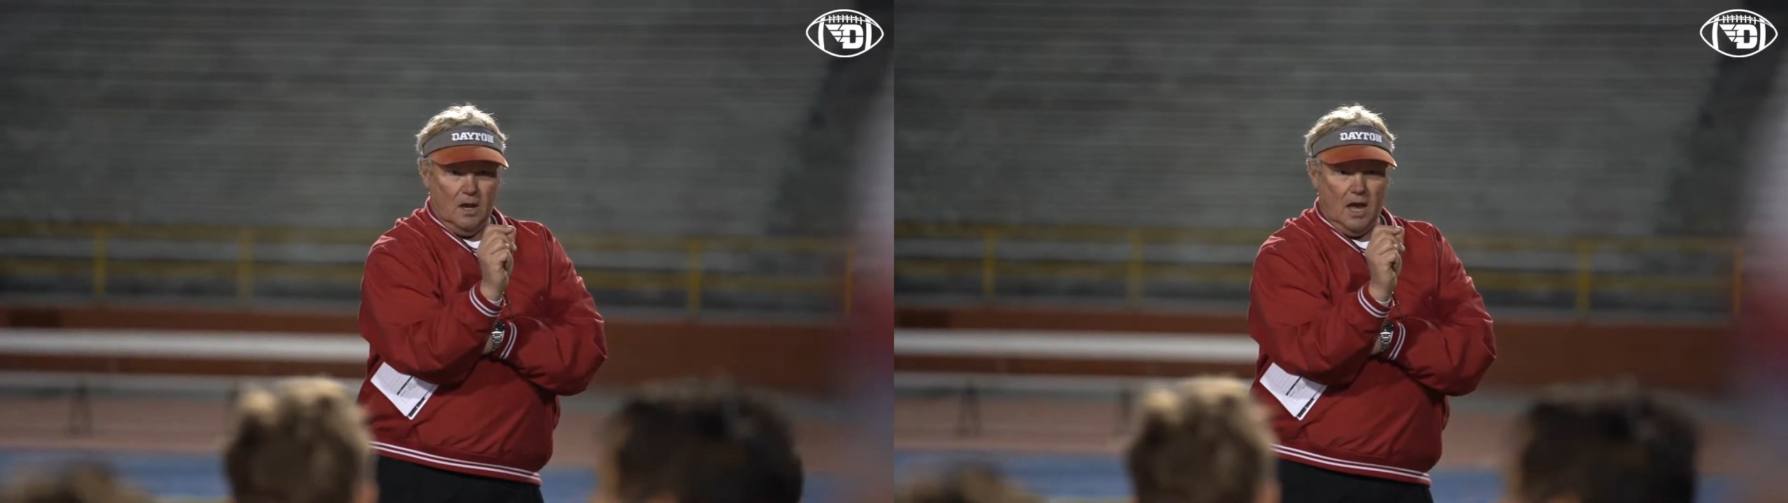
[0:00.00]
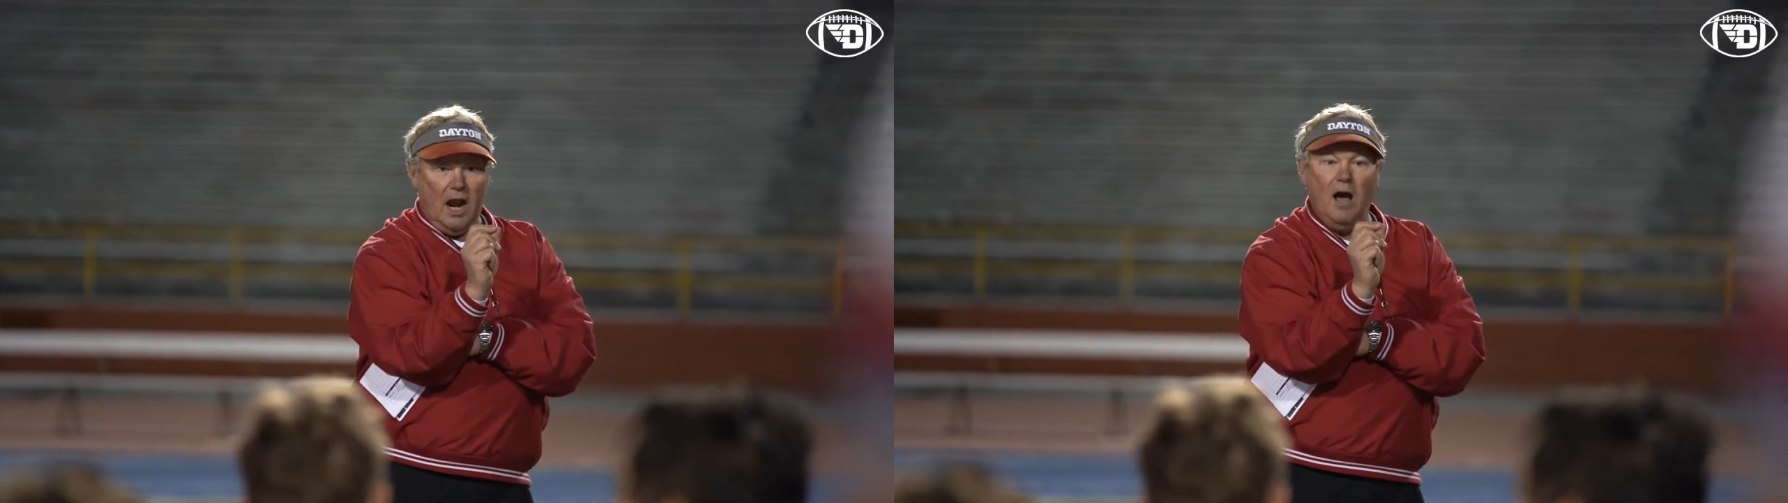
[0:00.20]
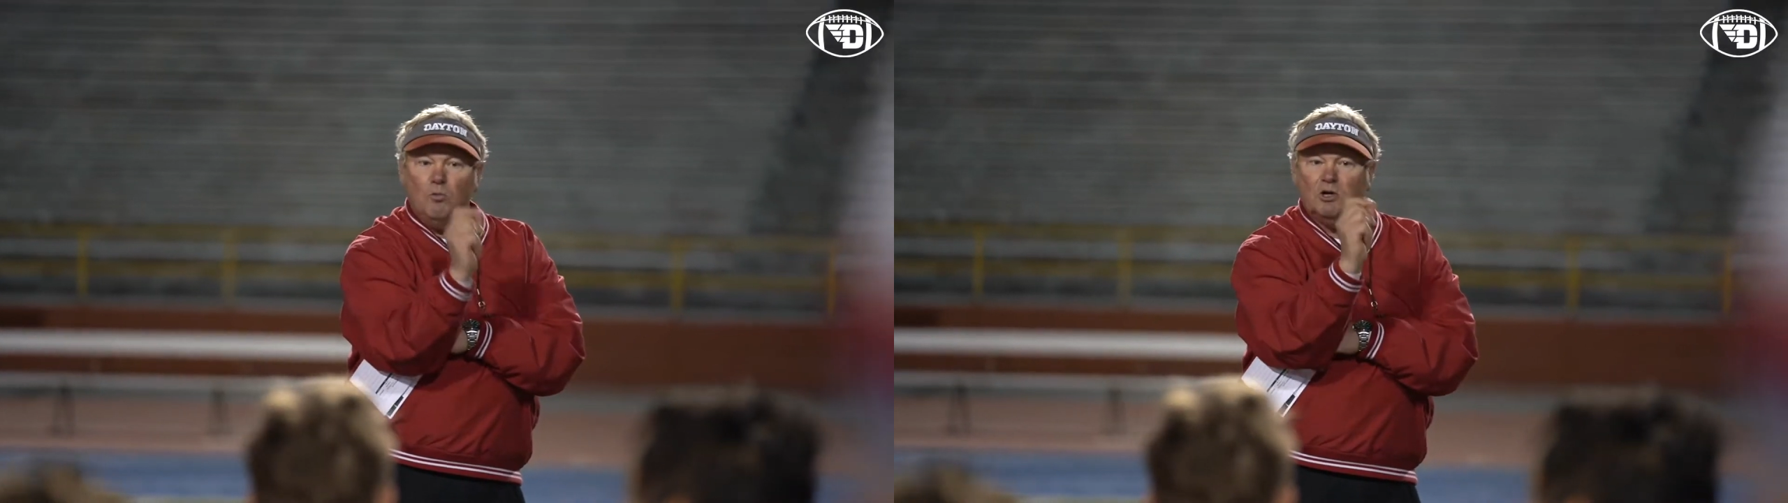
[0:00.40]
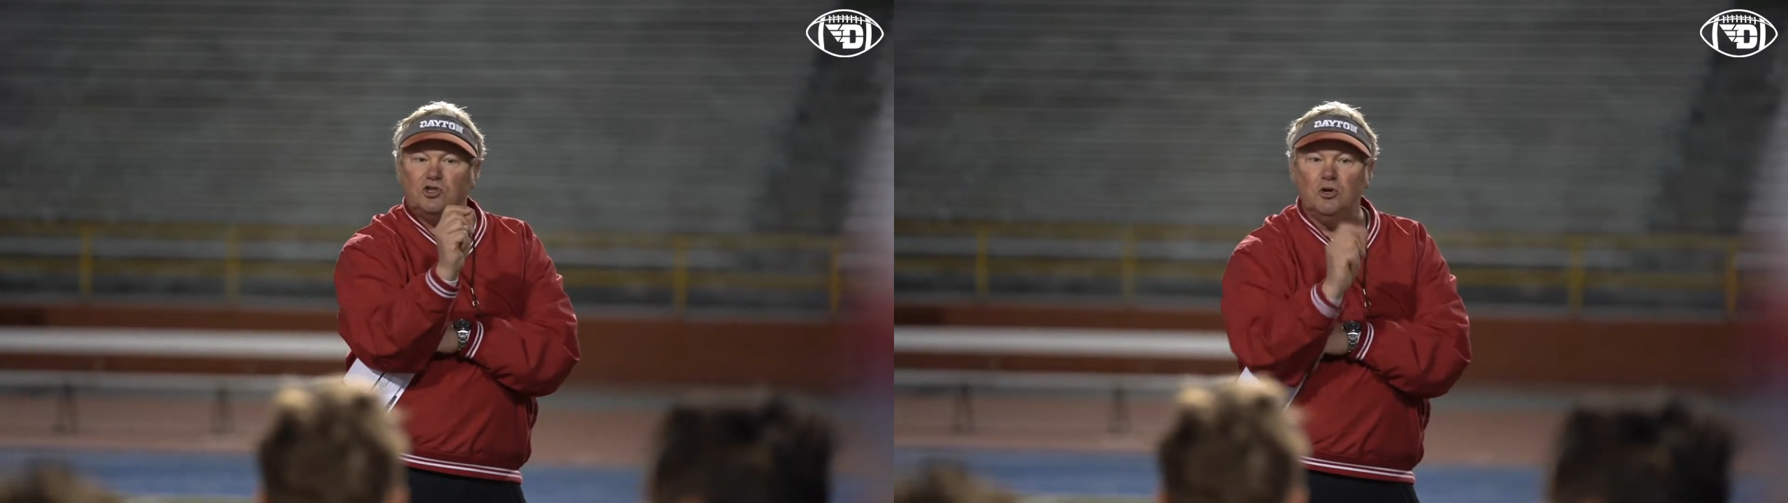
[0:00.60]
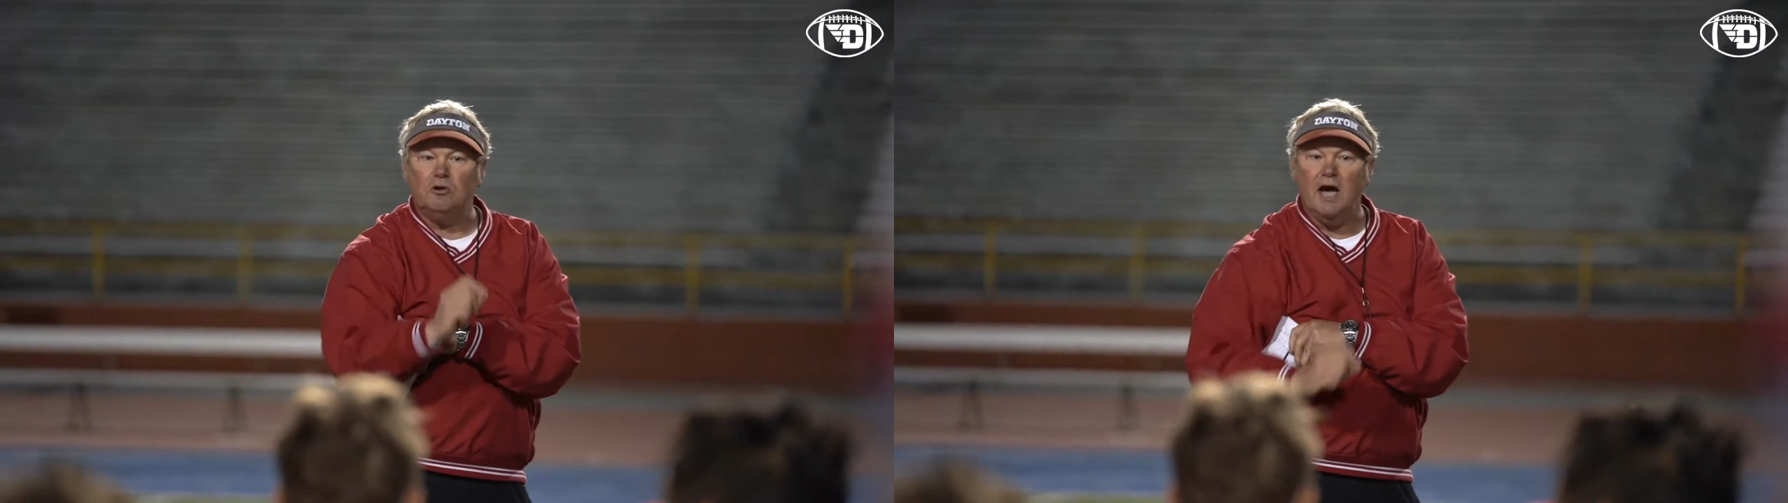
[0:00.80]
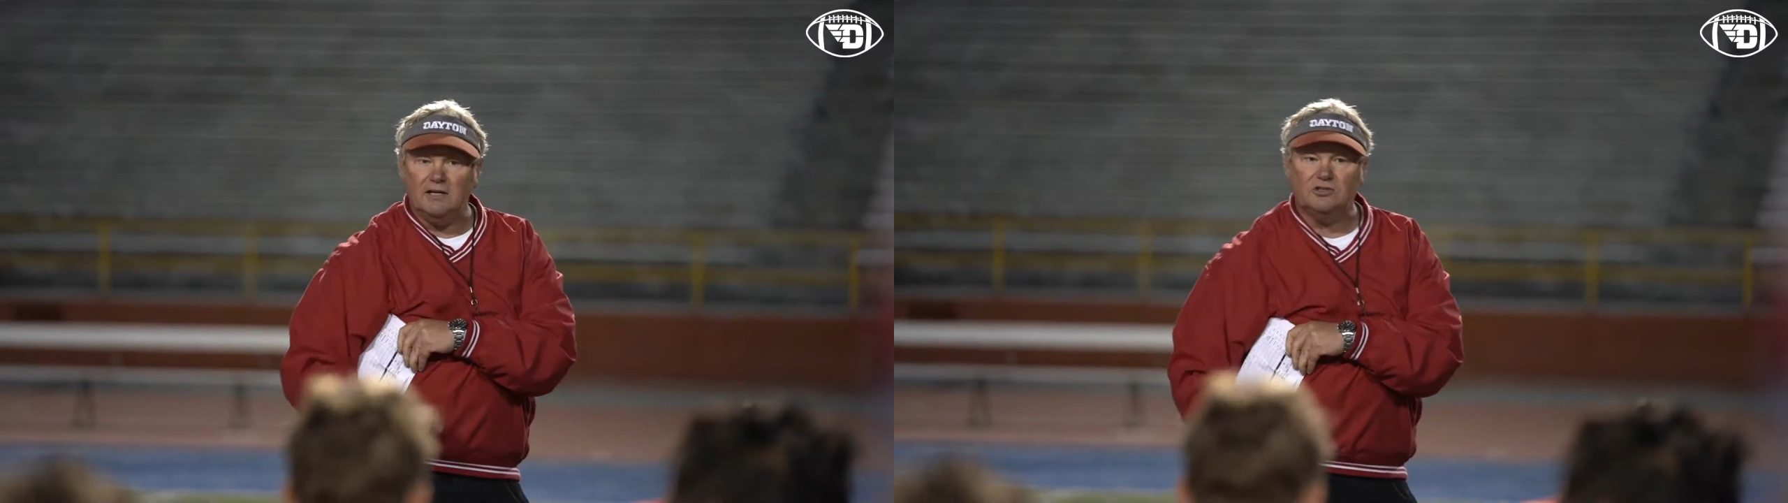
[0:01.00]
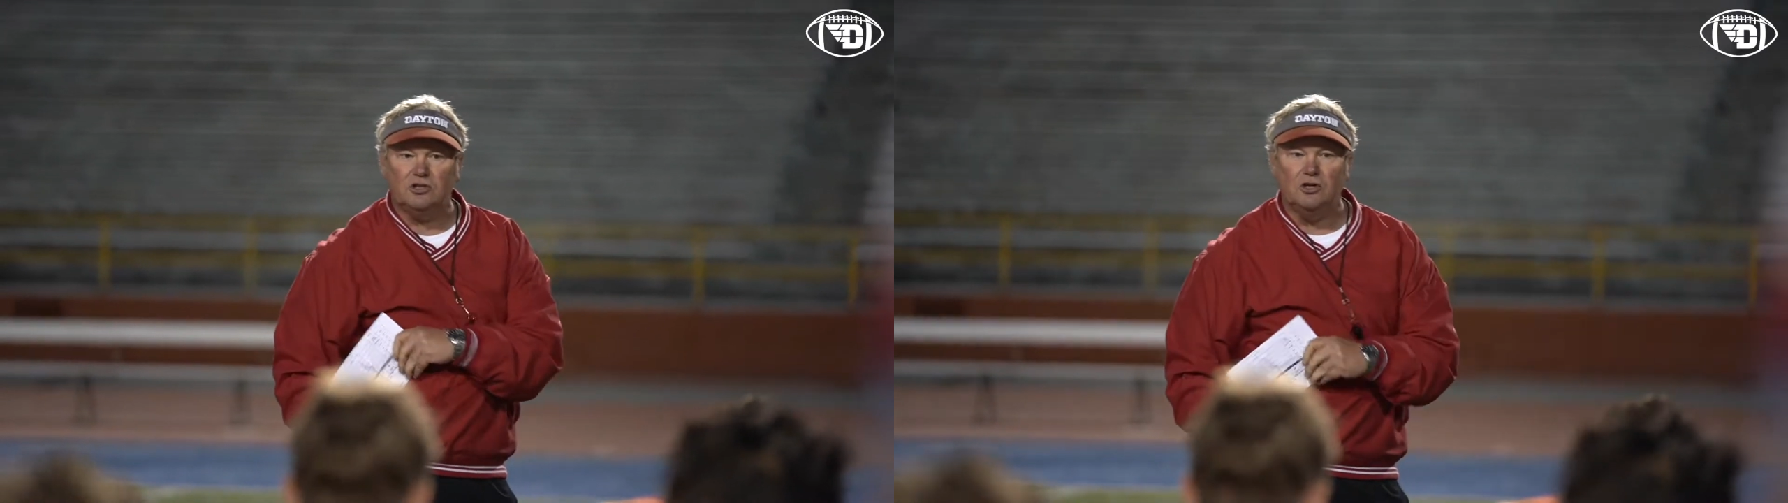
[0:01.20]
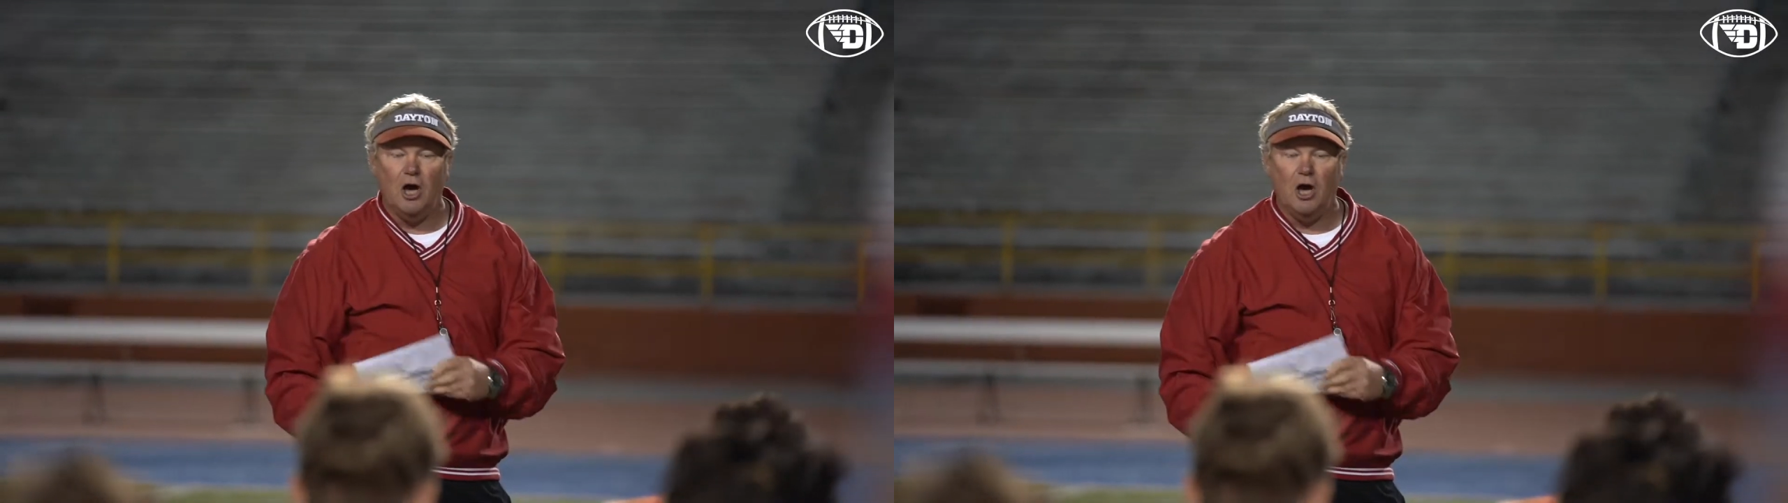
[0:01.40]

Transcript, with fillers: And I want you guys to